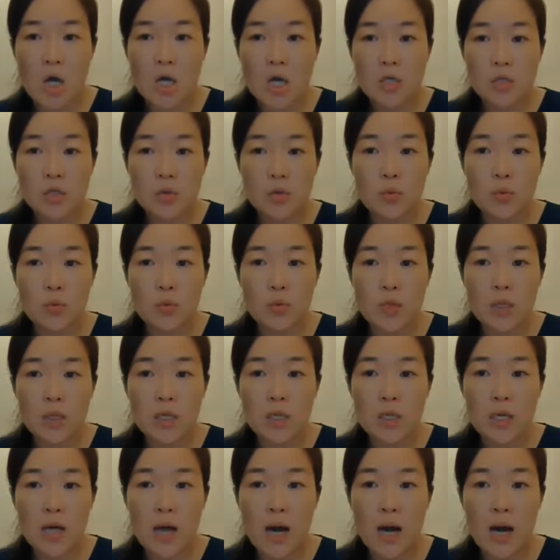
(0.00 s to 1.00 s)
So
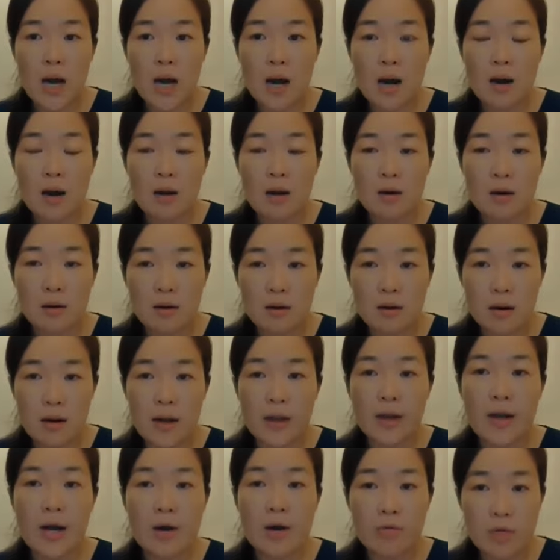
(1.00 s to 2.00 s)
we are
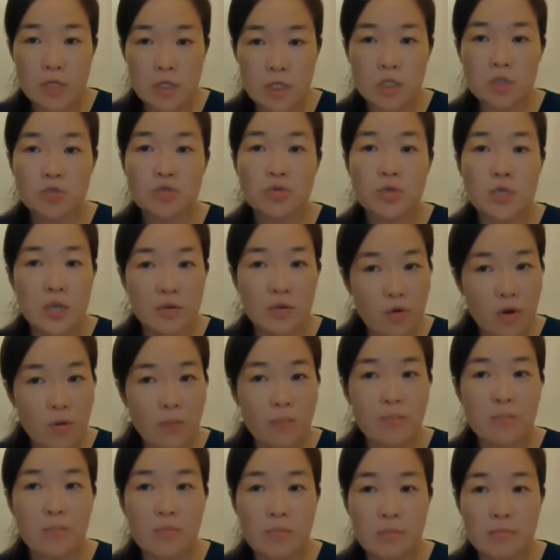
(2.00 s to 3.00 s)
encouraging to take
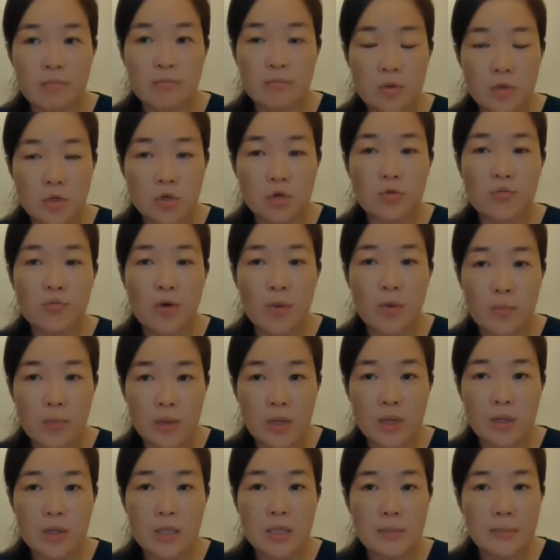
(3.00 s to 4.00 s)
from mm, you from
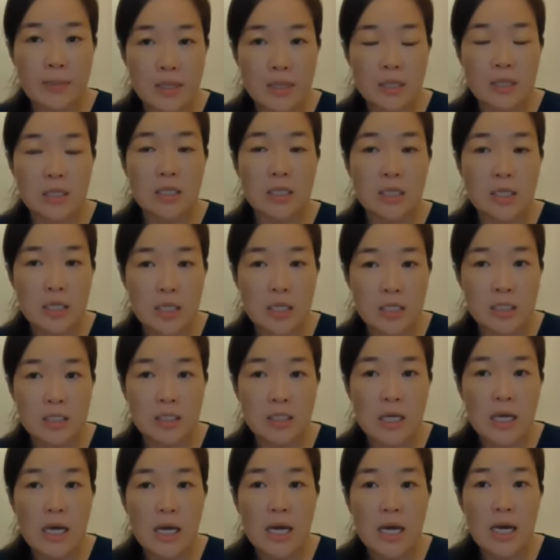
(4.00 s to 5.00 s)
the, but there
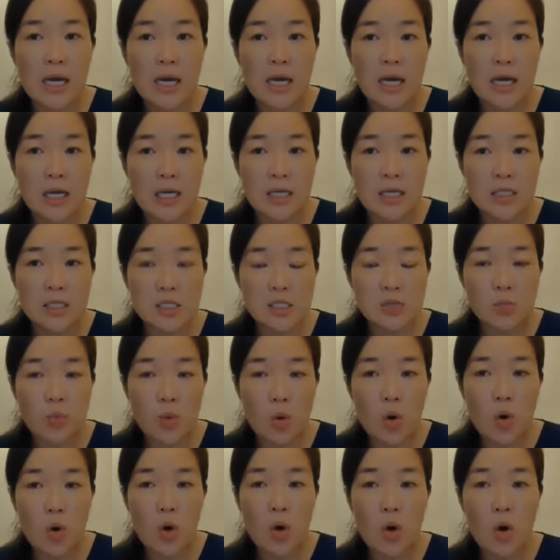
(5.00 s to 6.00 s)
is a
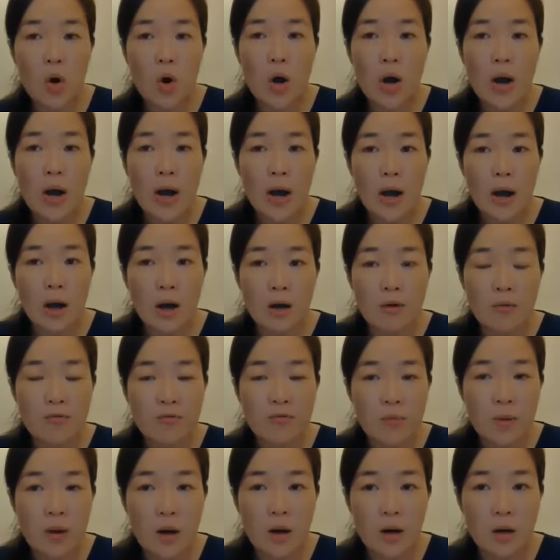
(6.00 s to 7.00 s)
small of
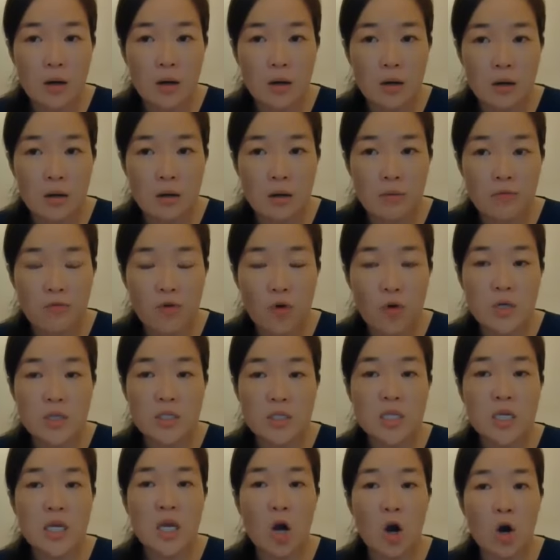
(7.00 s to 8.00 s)
uh, uh,
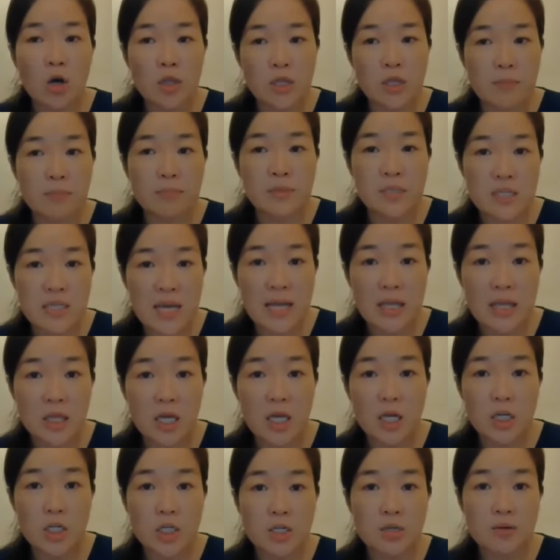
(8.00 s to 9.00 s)
focusing on the
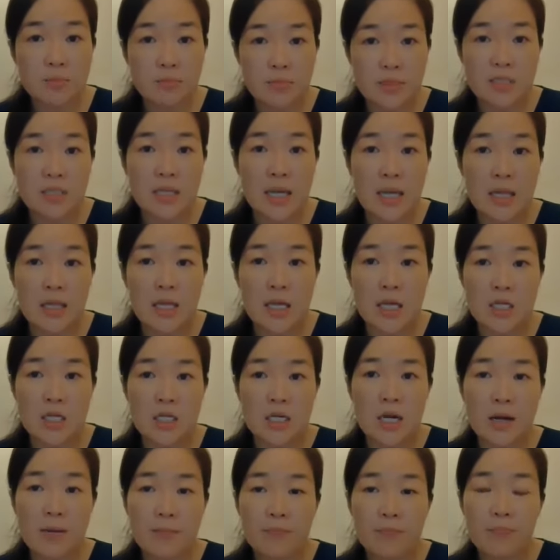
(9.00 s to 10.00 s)
percentage, percentage,
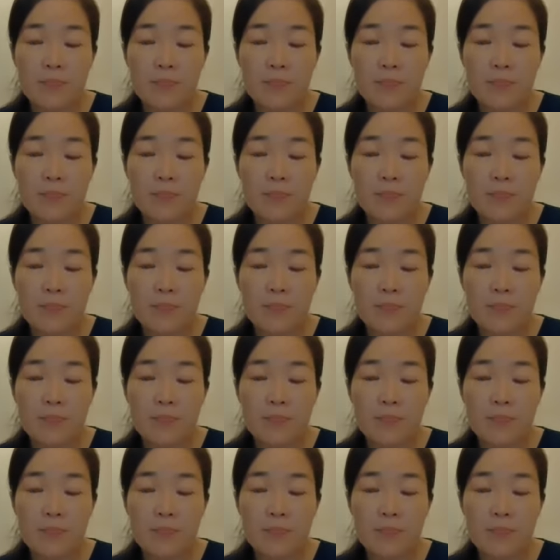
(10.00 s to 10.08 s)
yeah.